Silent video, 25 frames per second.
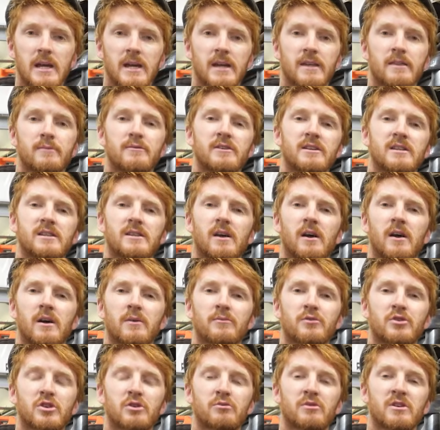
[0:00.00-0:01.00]
In the
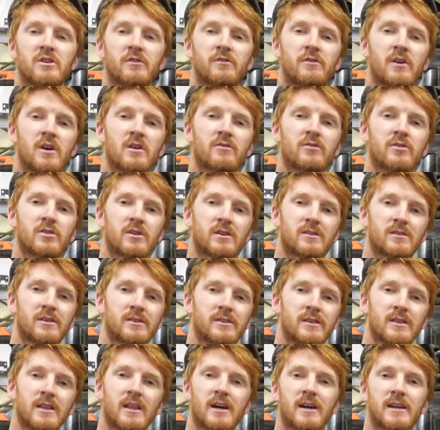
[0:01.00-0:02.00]
meantime, do me a favour and click
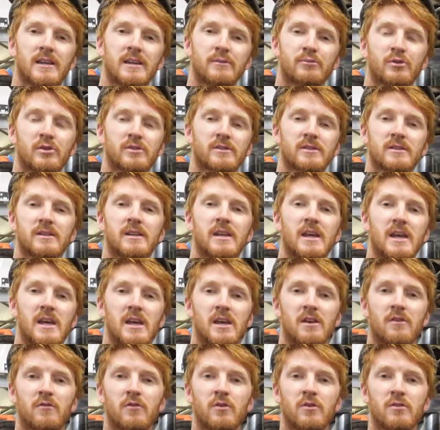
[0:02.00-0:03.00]
the likey button
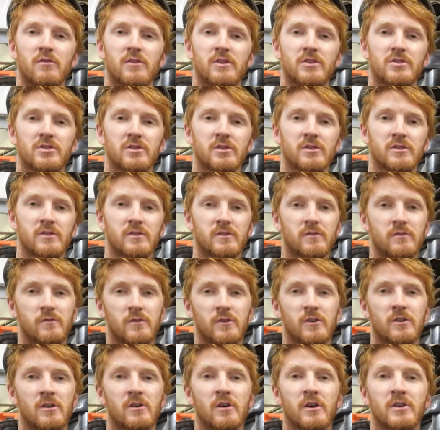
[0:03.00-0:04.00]
if you've enjoyed this
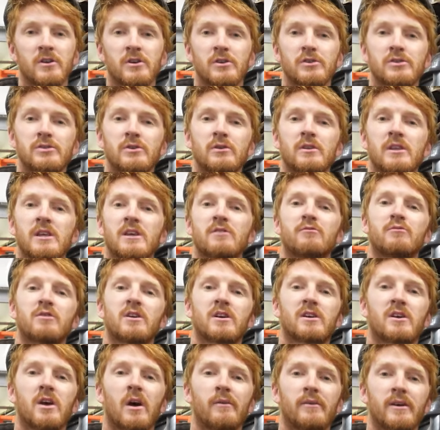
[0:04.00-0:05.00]
video, and also leave me a
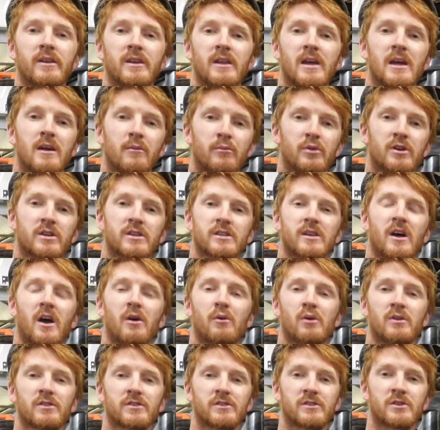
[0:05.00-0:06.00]
comment because I
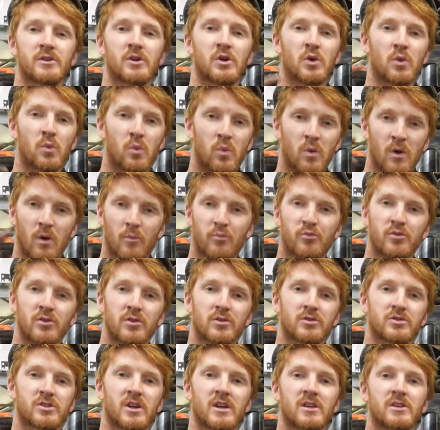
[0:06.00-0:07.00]
want to know what
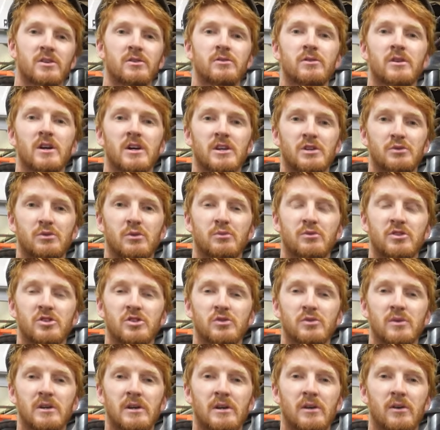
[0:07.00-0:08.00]
project you guys want me to
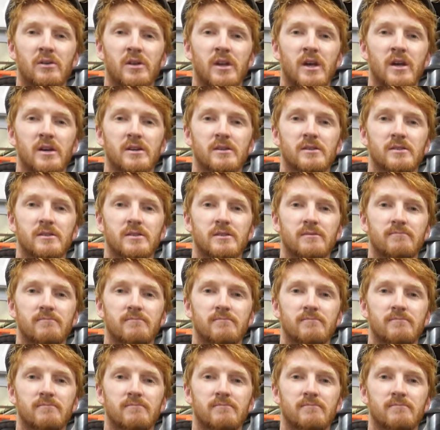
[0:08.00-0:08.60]
work on next.